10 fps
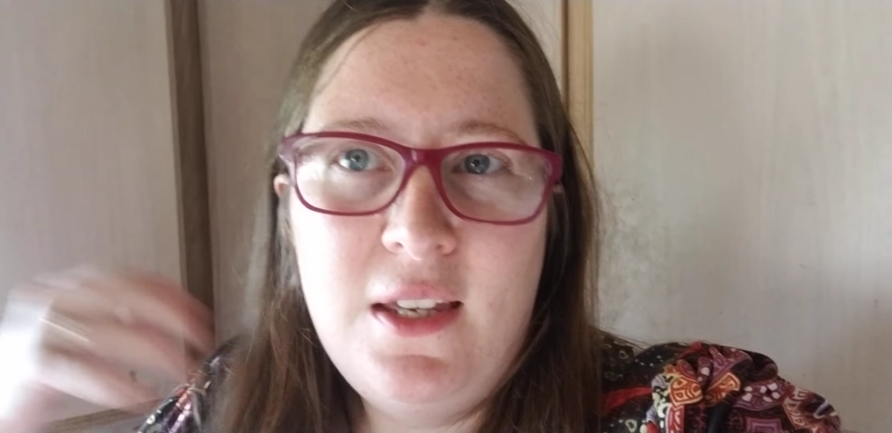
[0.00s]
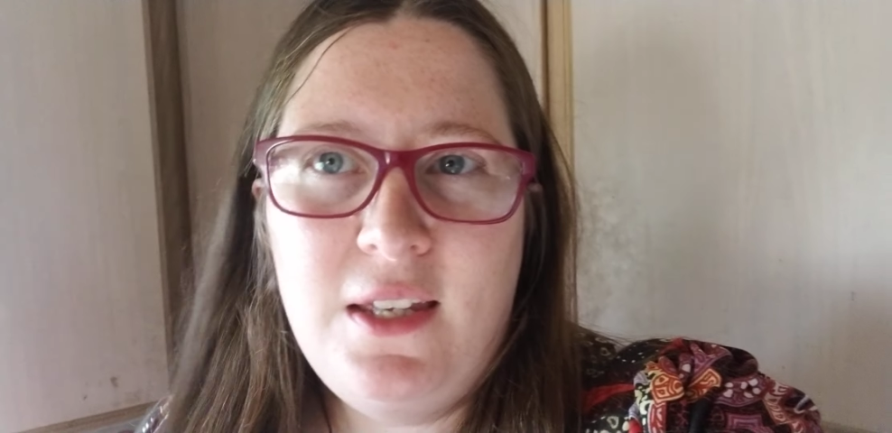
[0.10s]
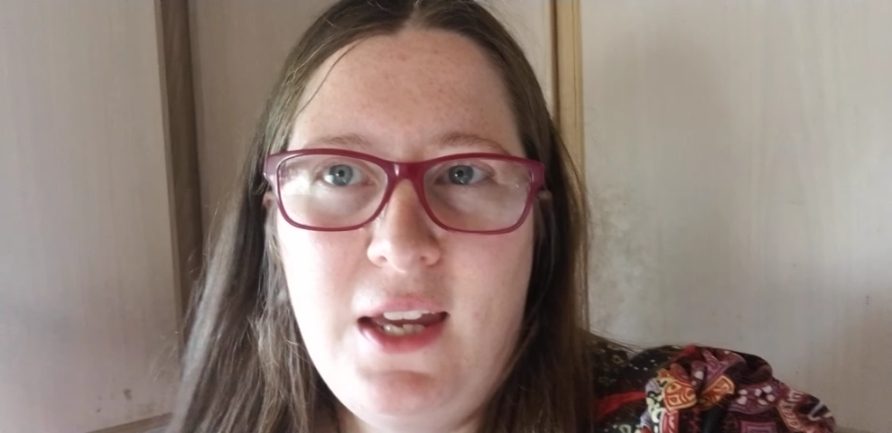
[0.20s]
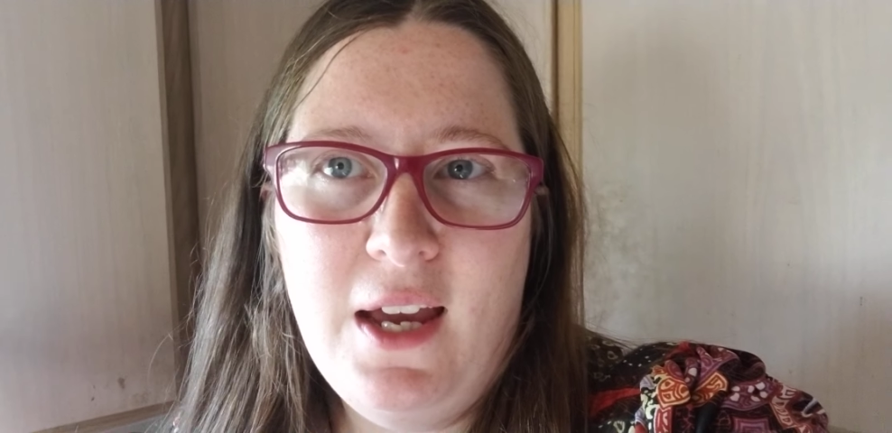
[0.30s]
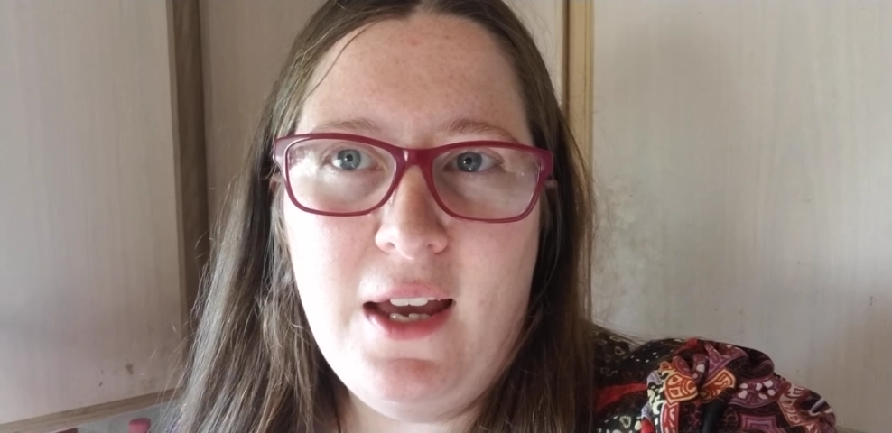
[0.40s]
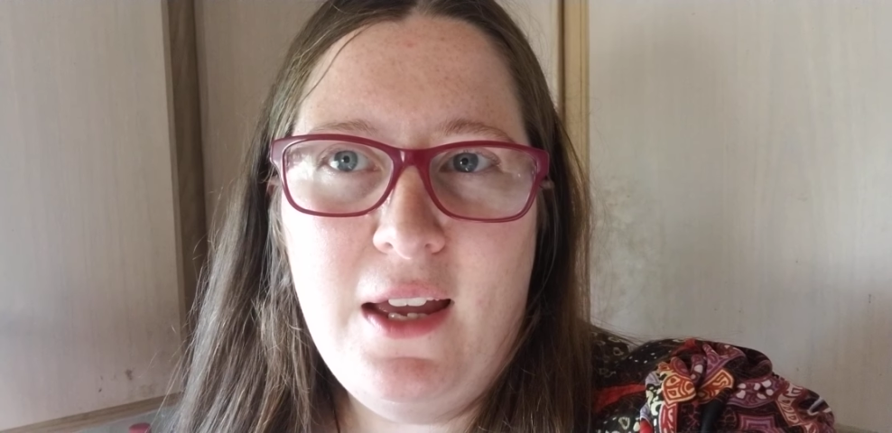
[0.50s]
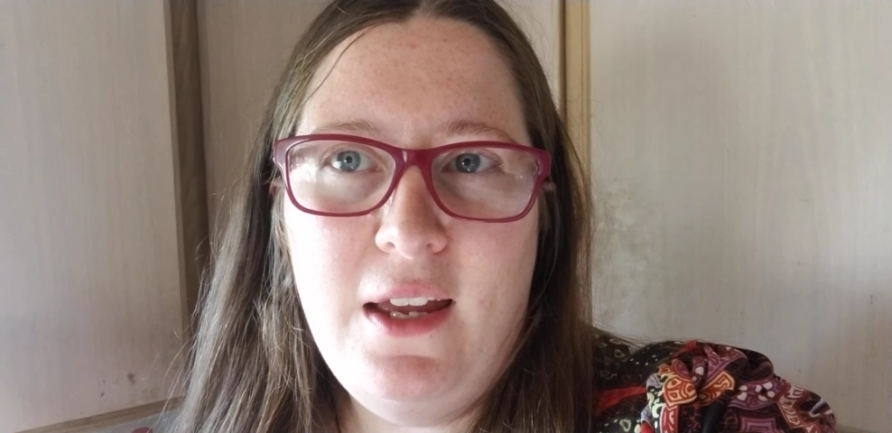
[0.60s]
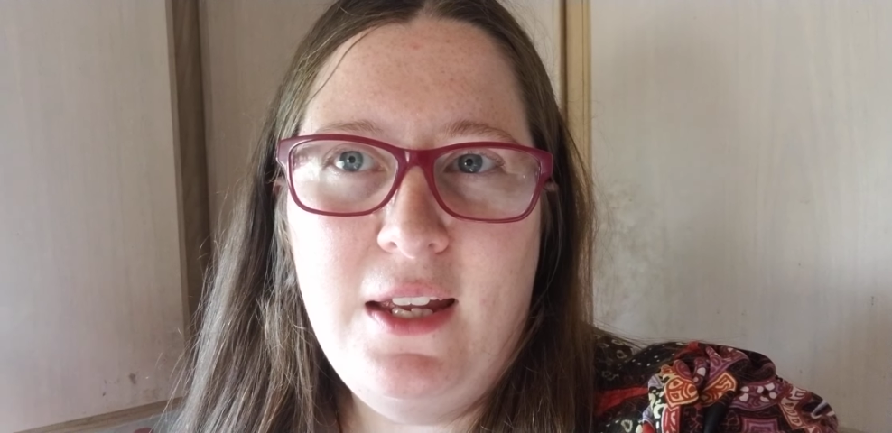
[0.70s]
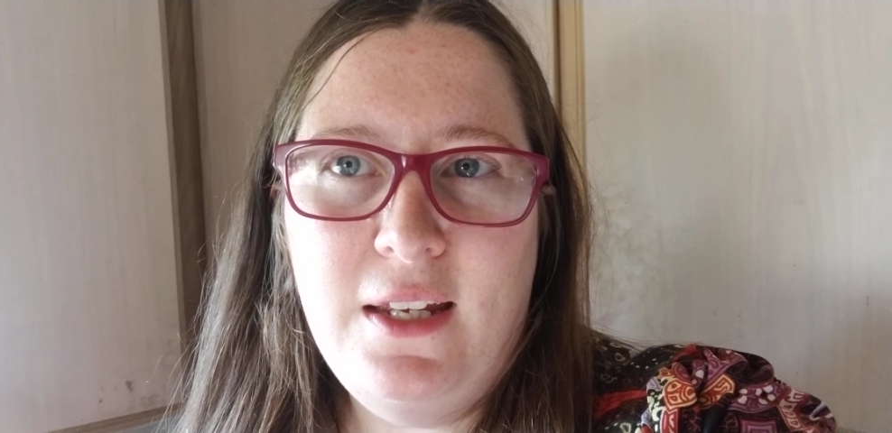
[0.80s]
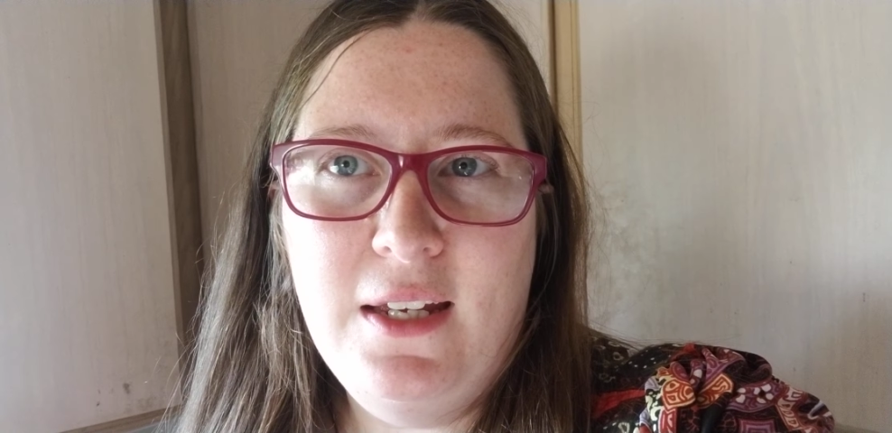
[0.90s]
yeah,
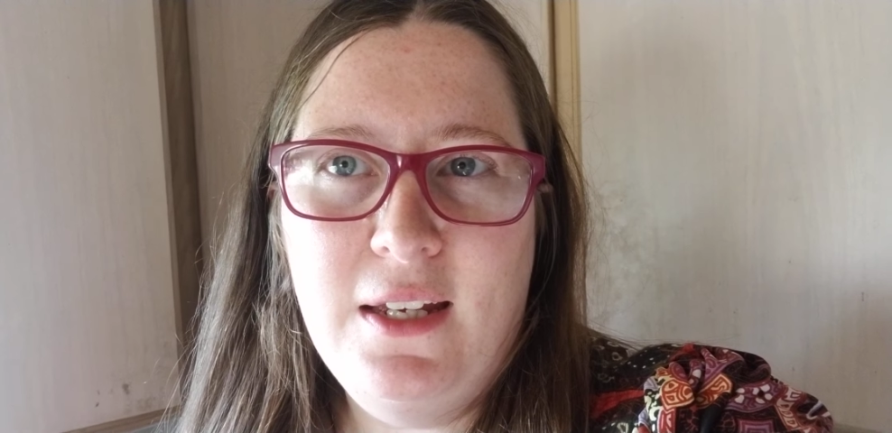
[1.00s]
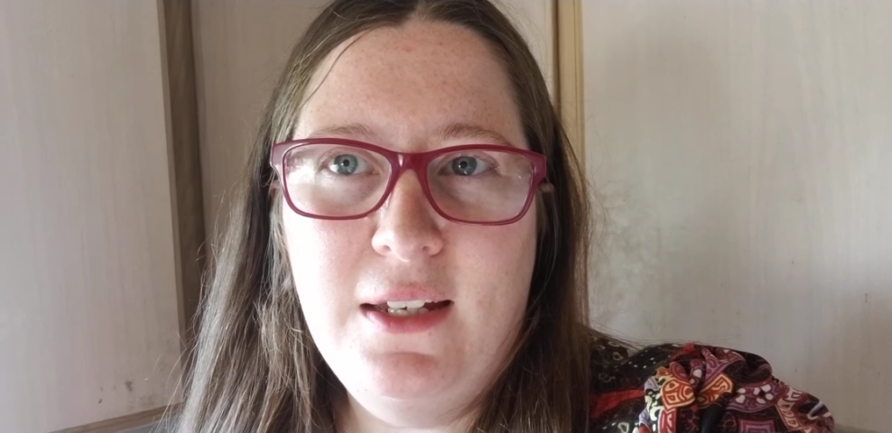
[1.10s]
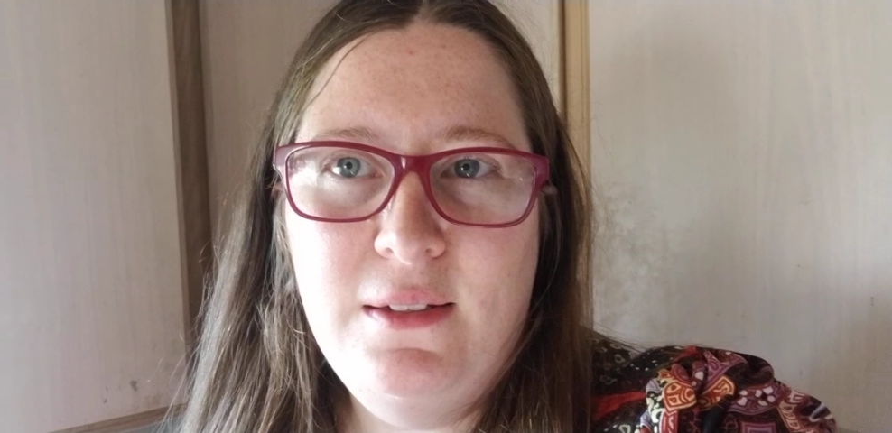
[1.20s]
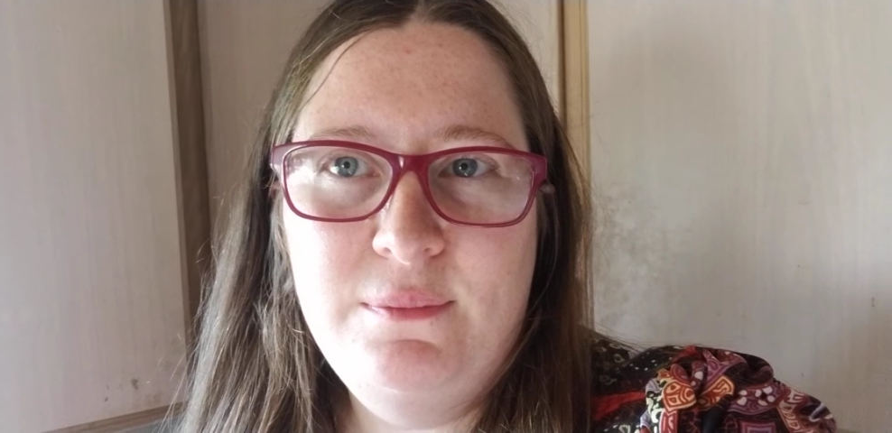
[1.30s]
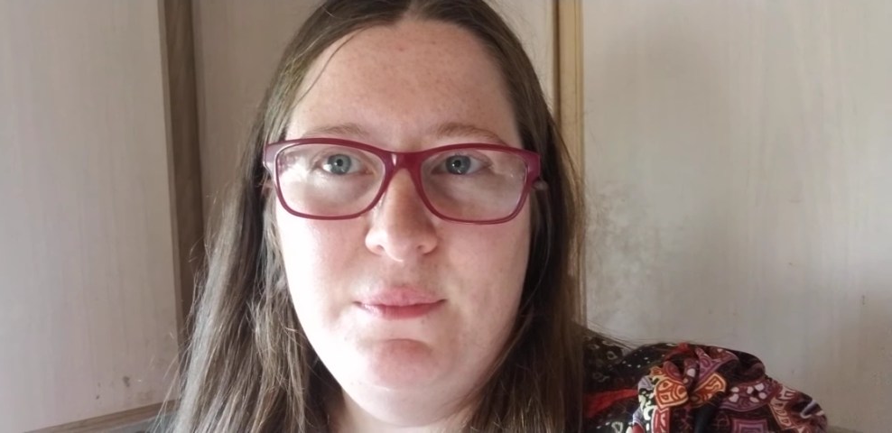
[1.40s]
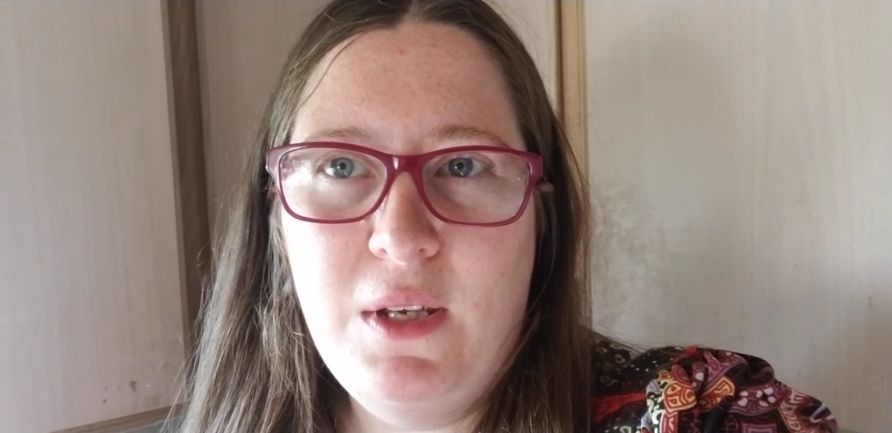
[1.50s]
I, uh,